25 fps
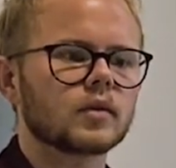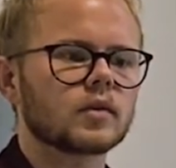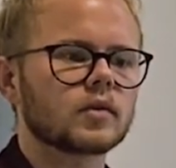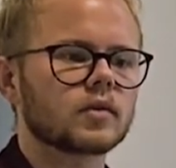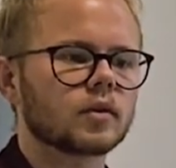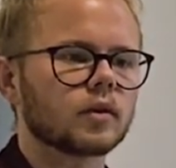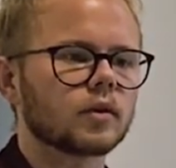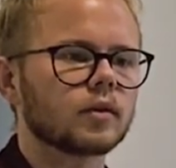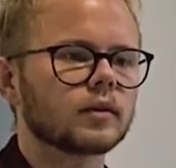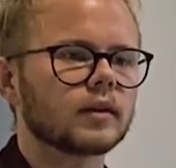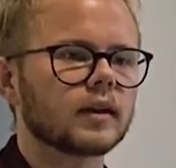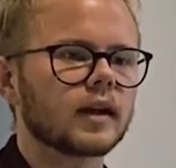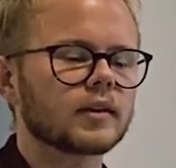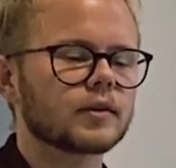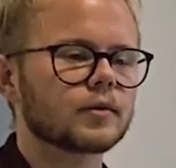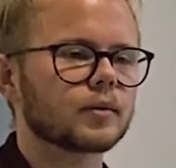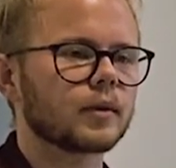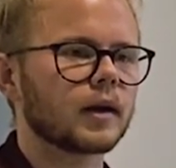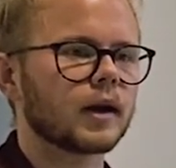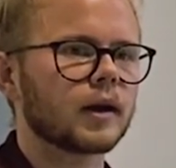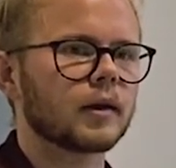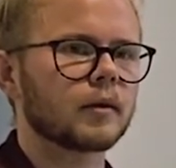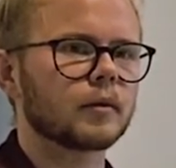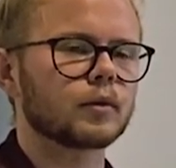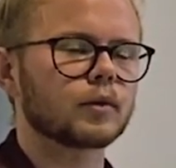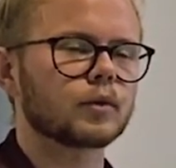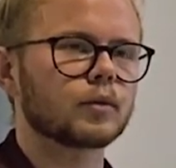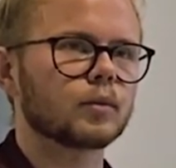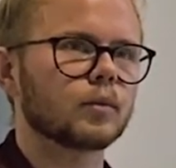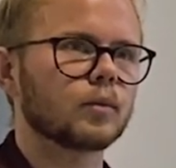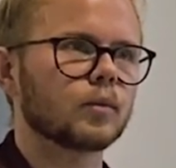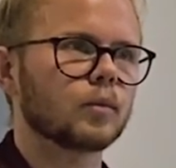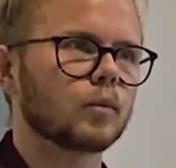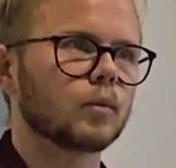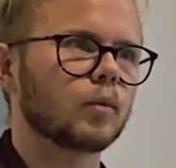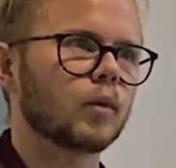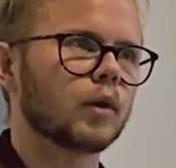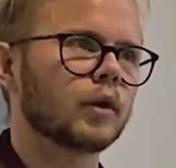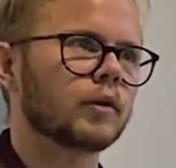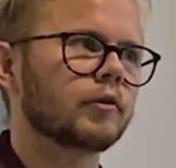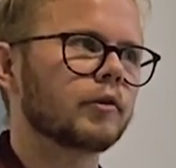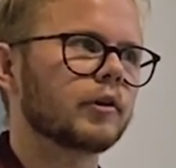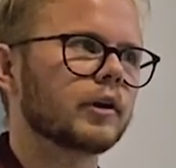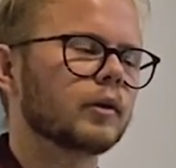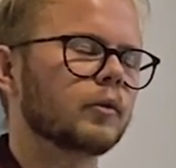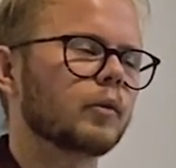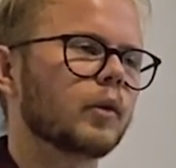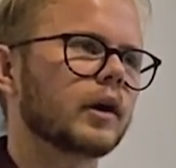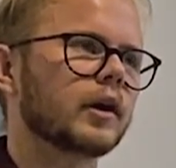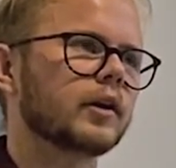So that's why I was
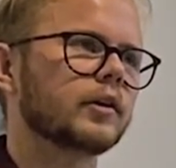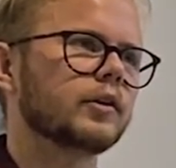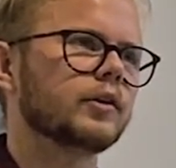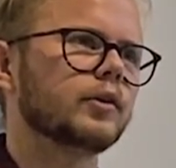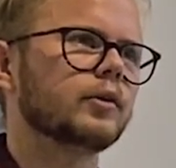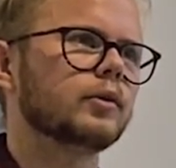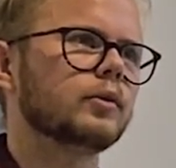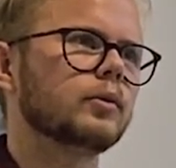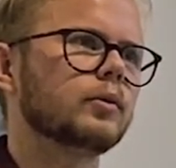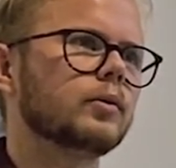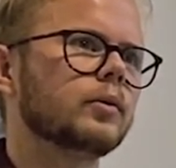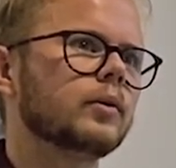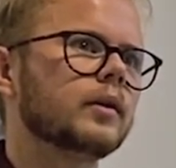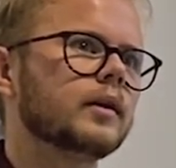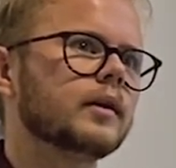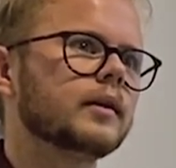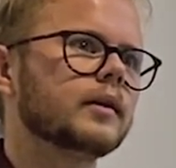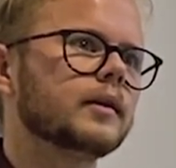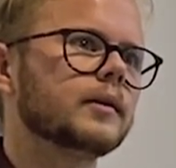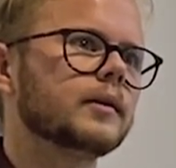wondering where you